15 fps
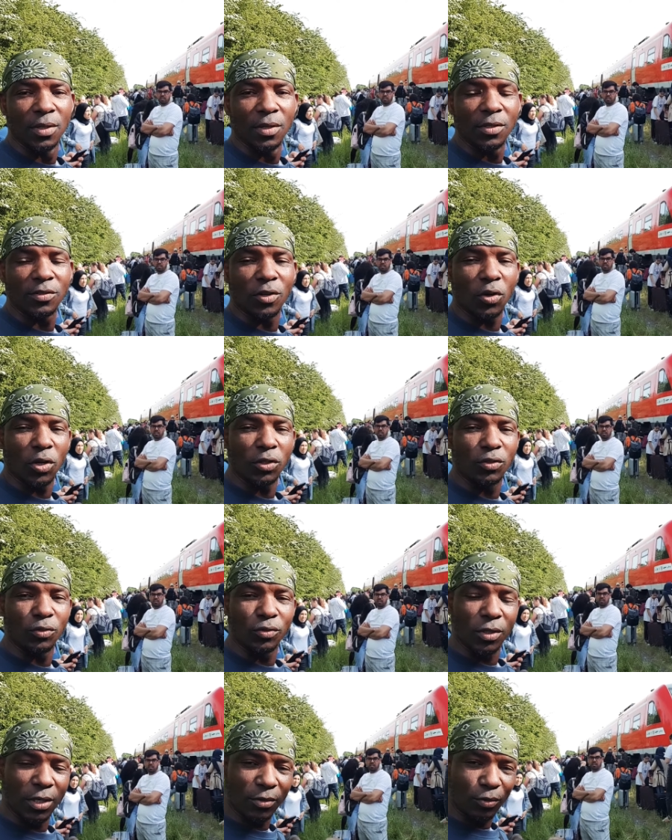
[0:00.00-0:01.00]
It's not going to
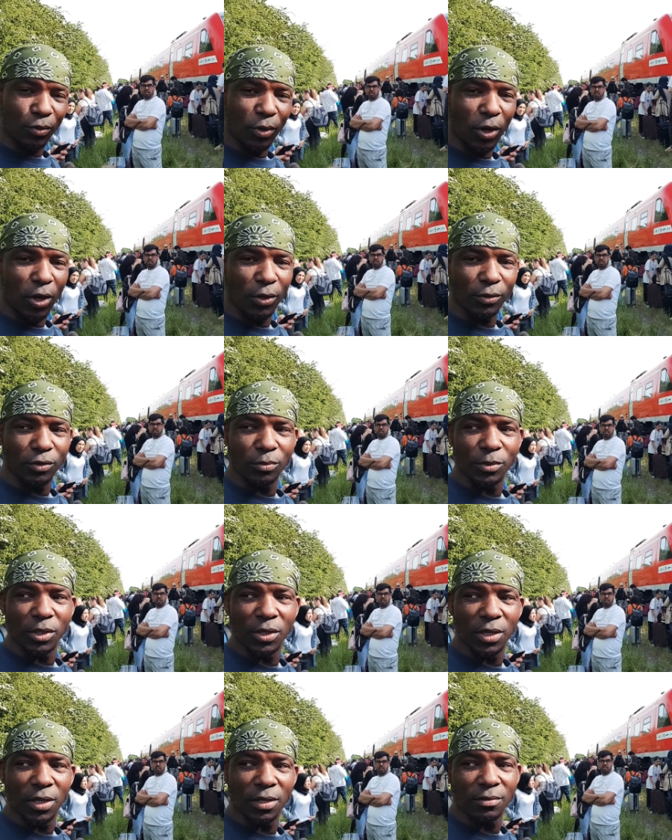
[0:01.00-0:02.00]
take too long to be
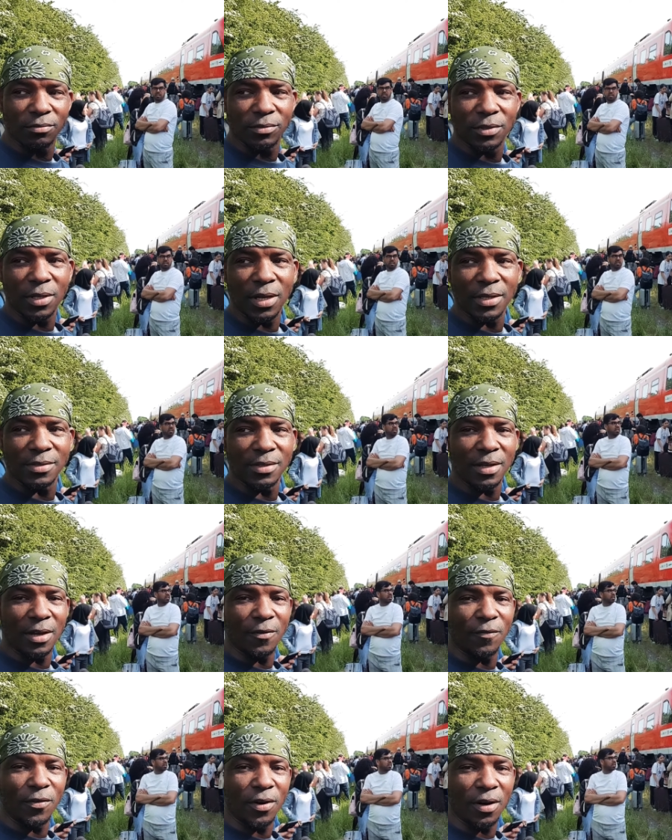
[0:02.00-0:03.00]
here. So let's see how
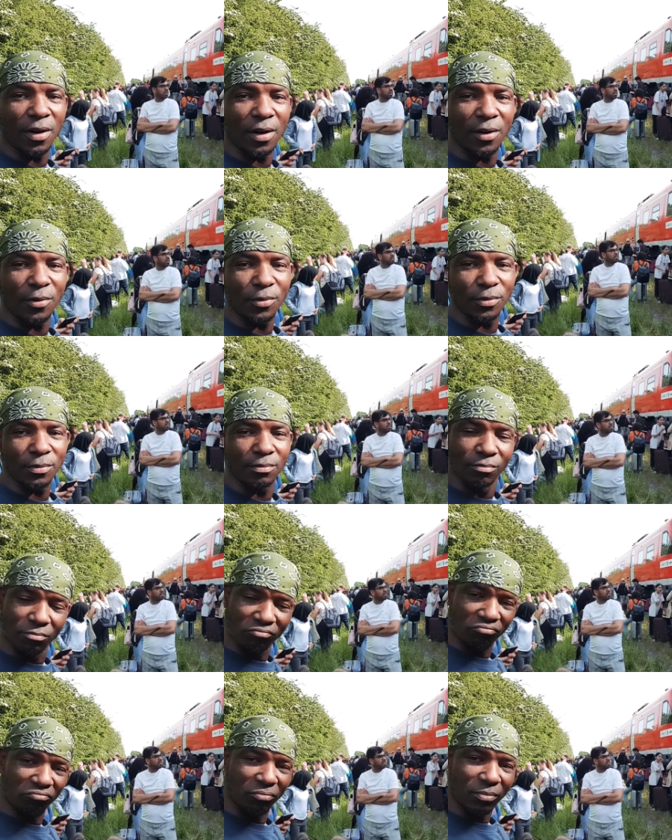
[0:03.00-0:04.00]
far, how
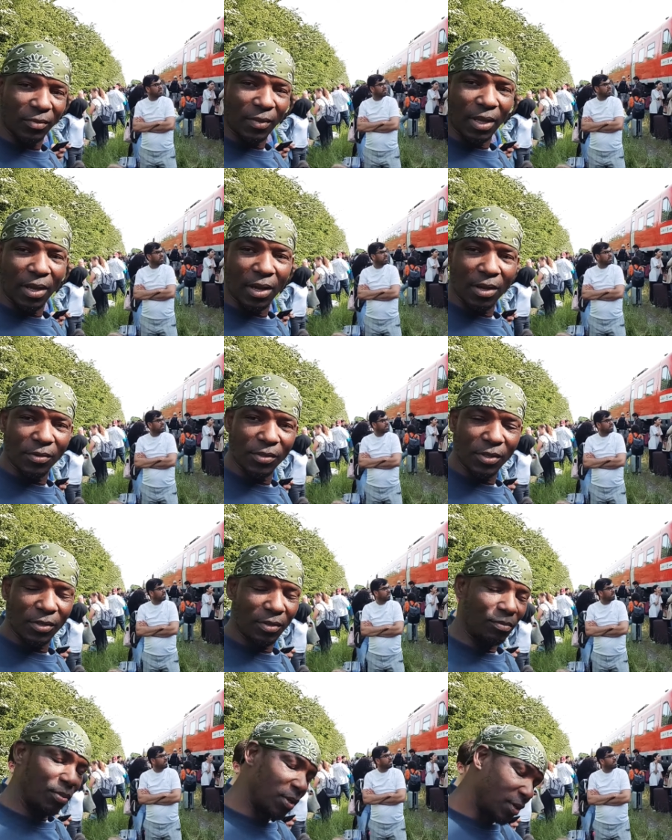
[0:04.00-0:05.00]
how is it
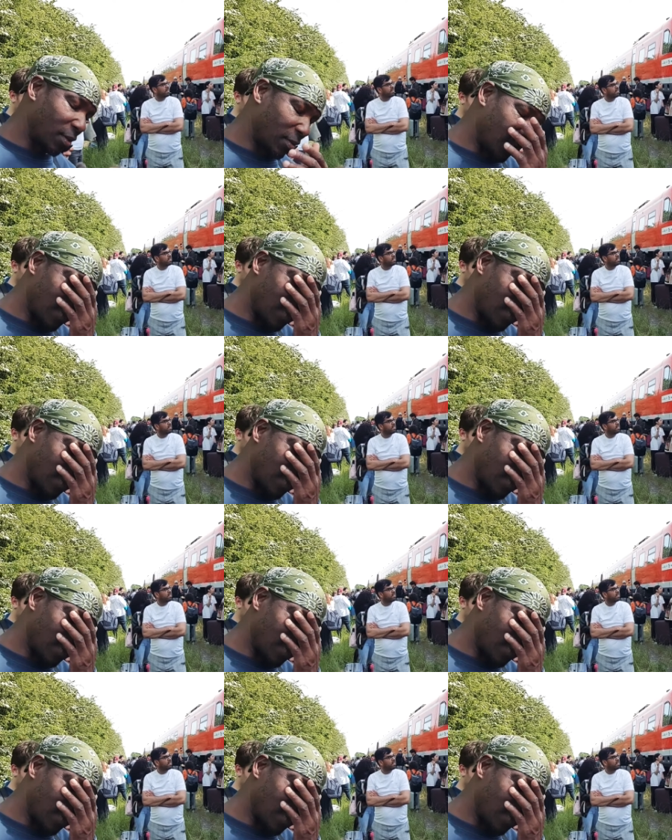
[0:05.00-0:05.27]
going to be.